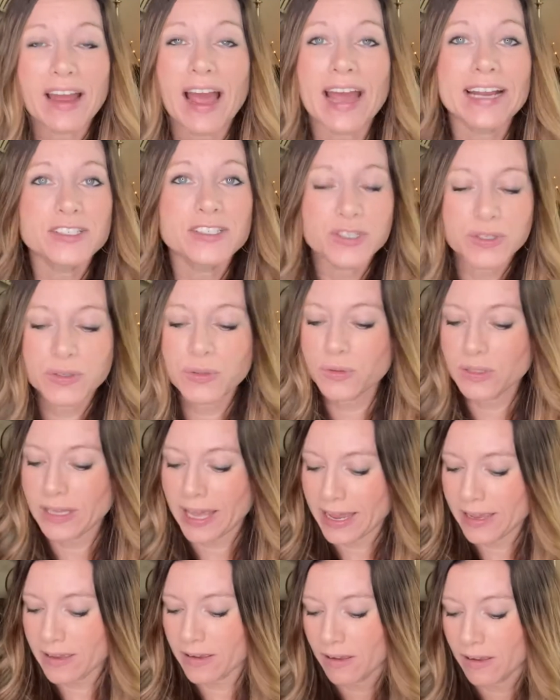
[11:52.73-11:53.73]
I do
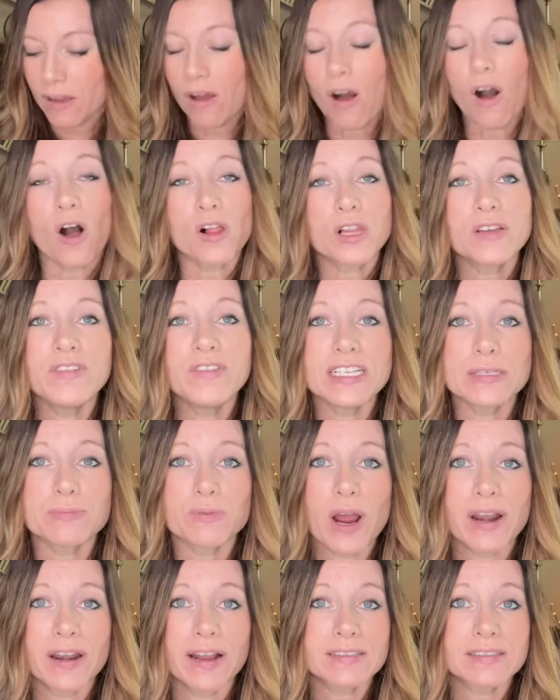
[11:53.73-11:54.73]
like all of these
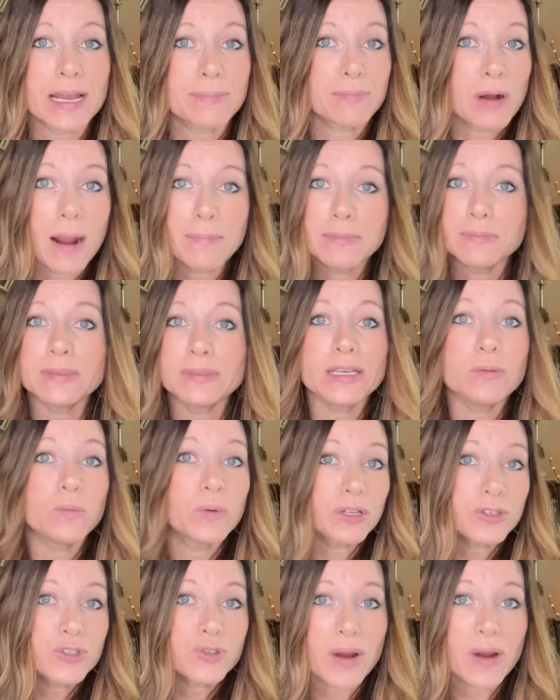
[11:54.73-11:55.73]
products. I probably
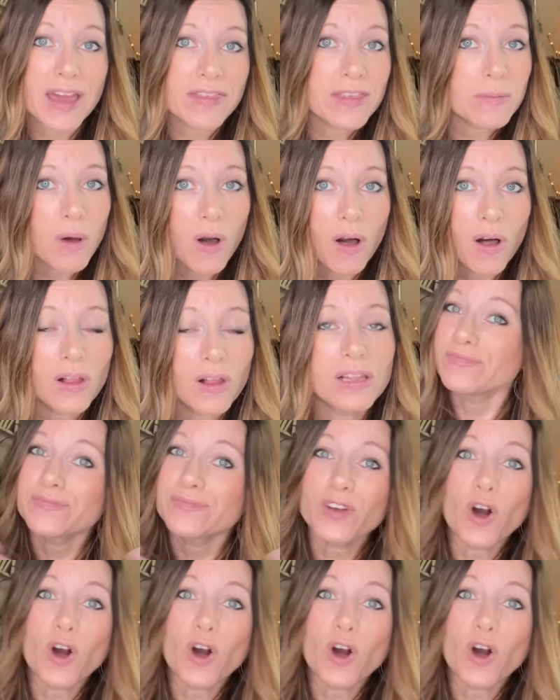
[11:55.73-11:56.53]
will try them all.